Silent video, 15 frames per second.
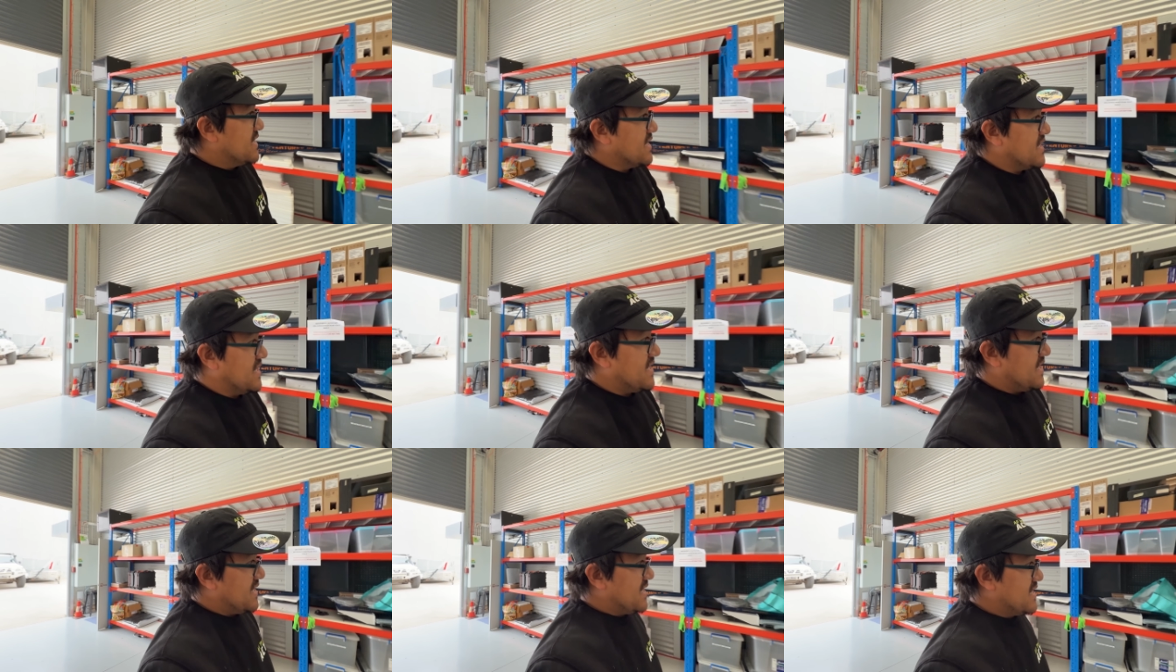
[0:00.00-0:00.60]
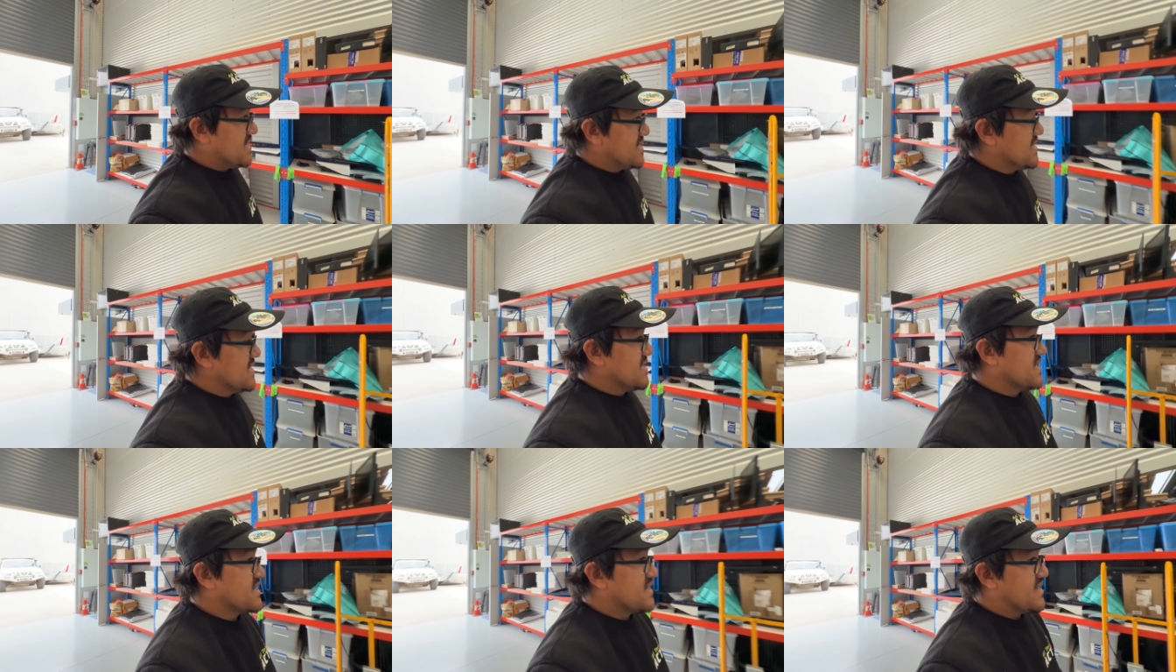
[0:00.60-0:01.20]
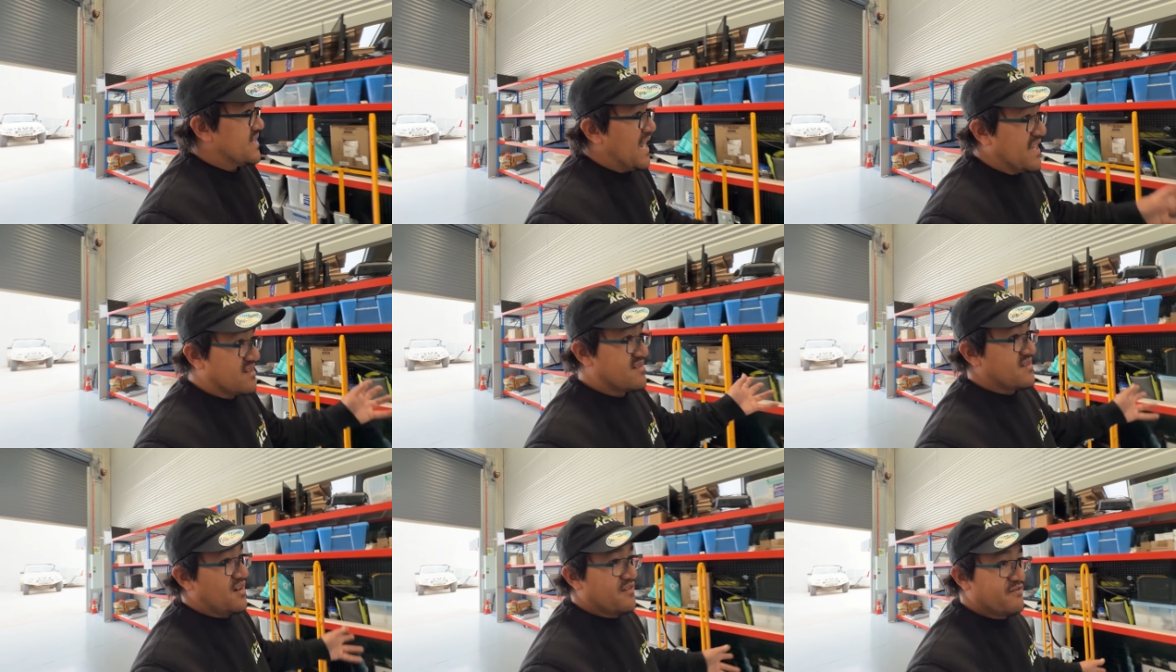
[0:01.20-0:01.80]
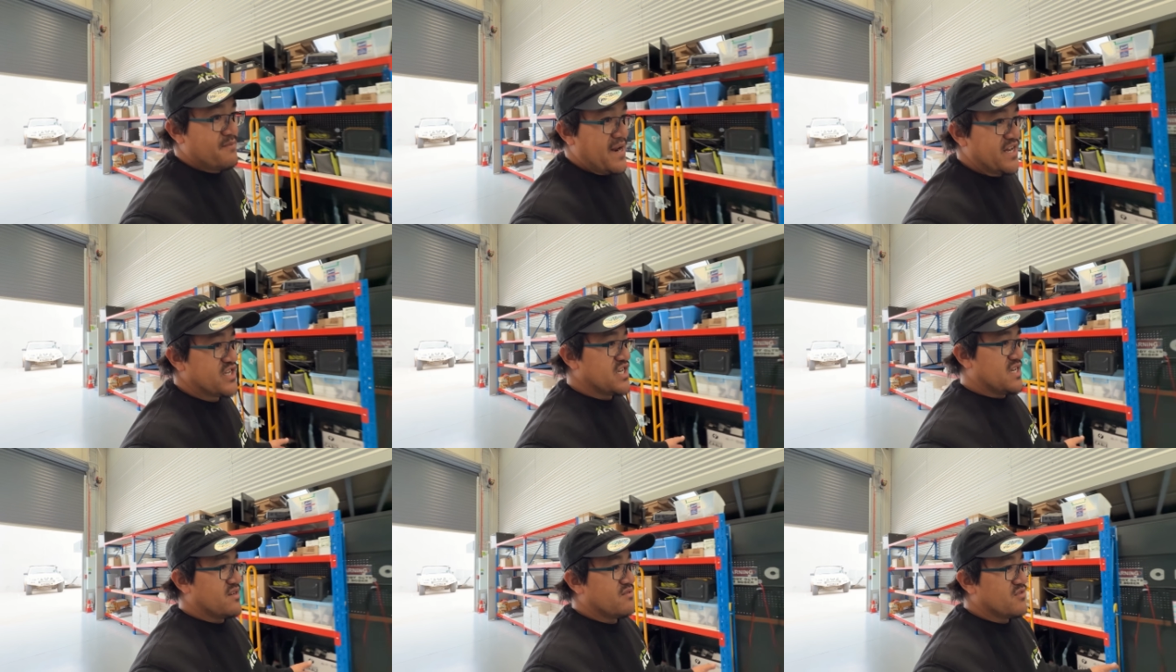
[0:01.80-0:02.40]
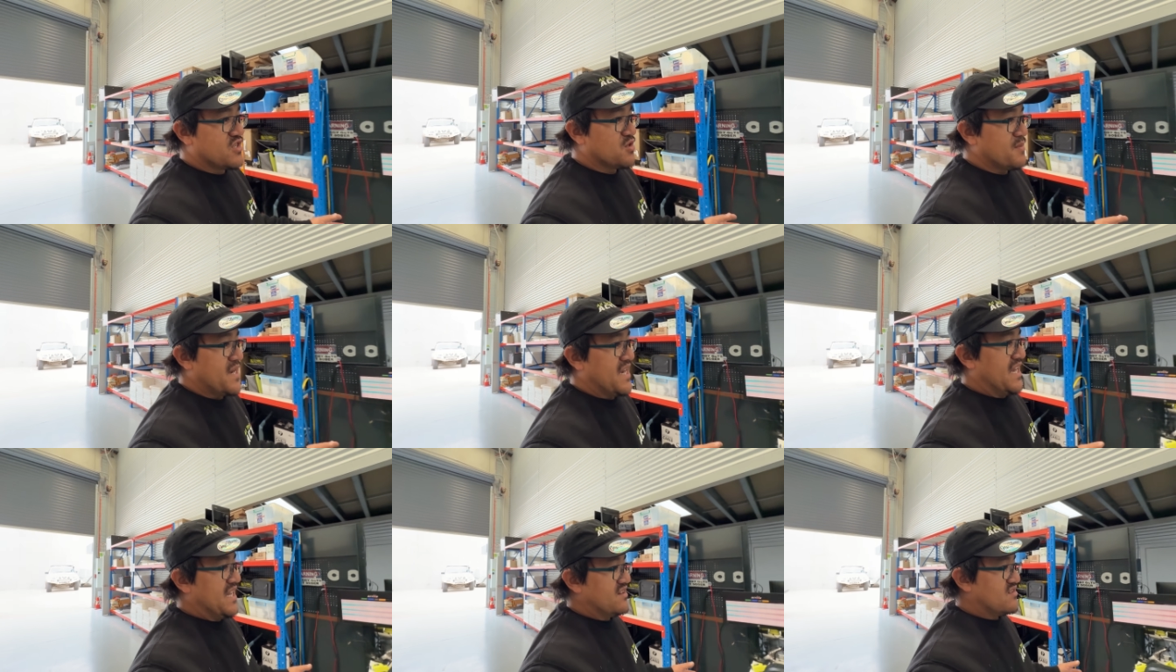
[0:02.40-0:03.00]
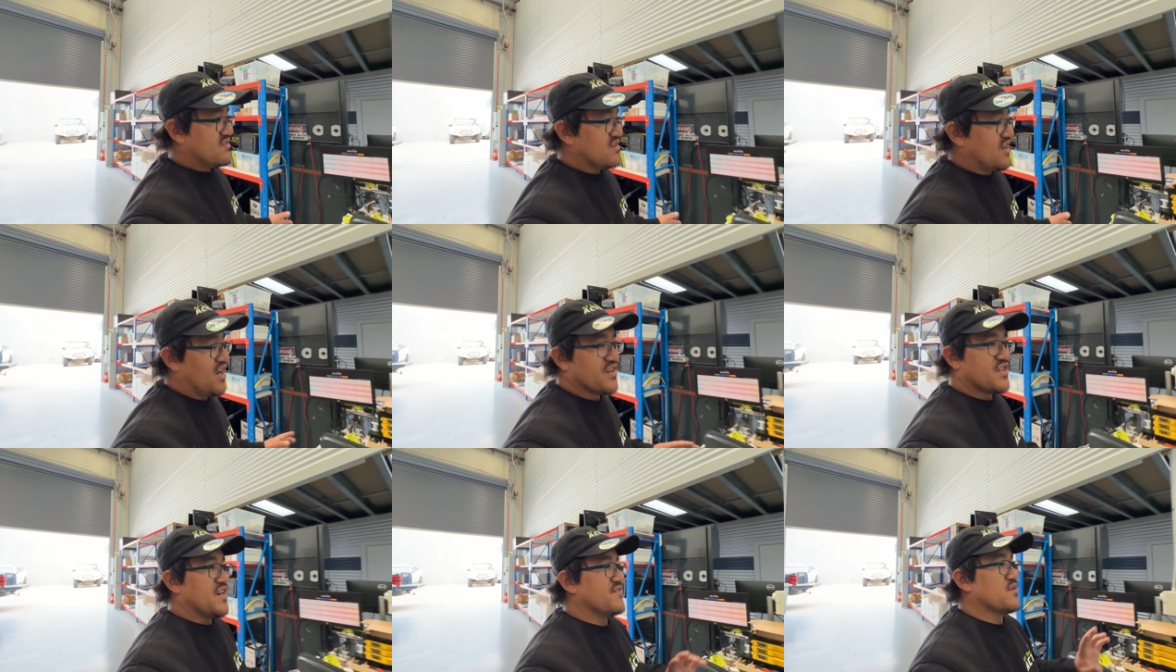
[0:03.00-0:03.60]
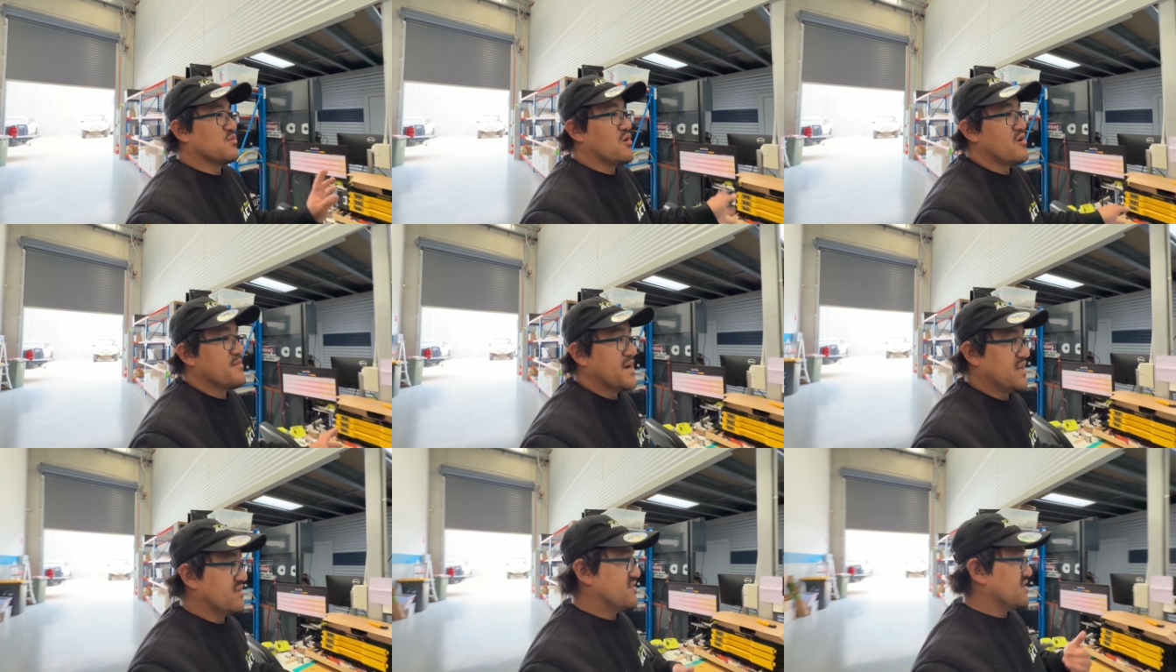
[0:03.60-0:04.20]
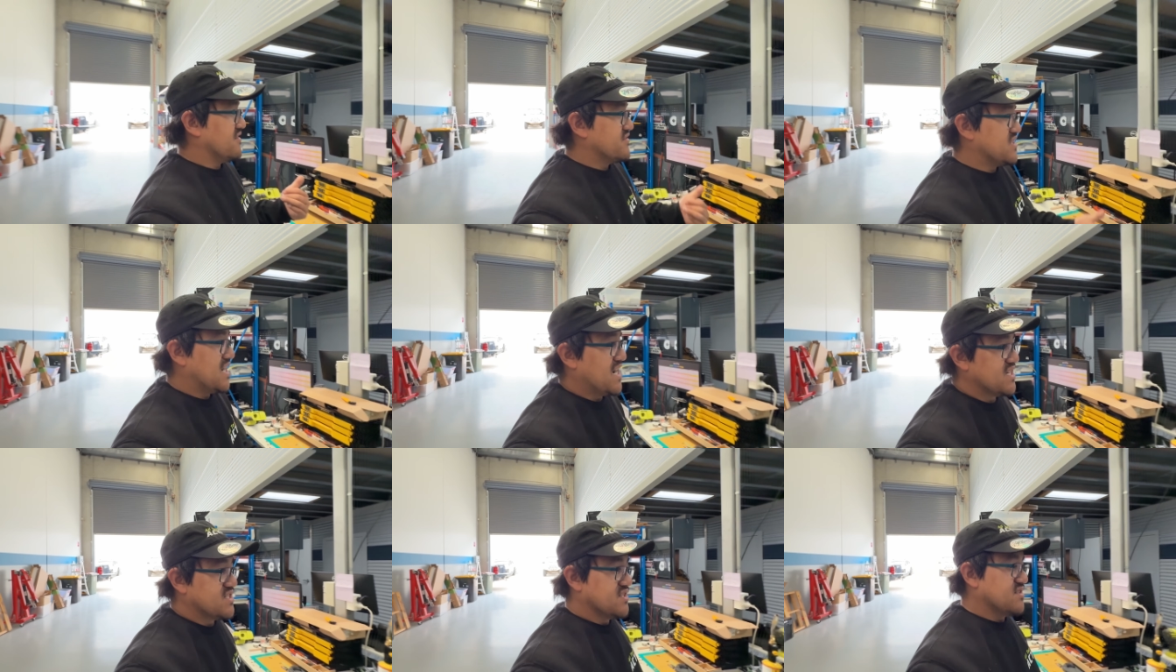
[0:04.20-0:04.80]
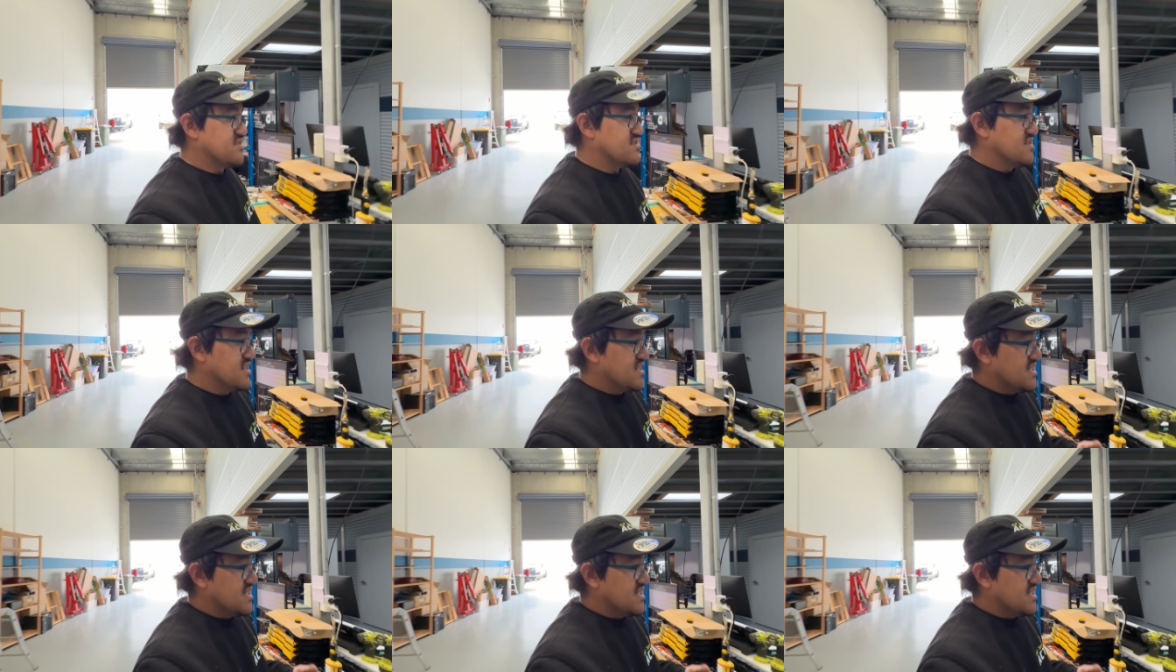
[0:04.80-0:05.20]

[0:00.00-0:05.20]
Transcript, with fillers: And that's self managing, which means I don't have to worry about it. Self charges.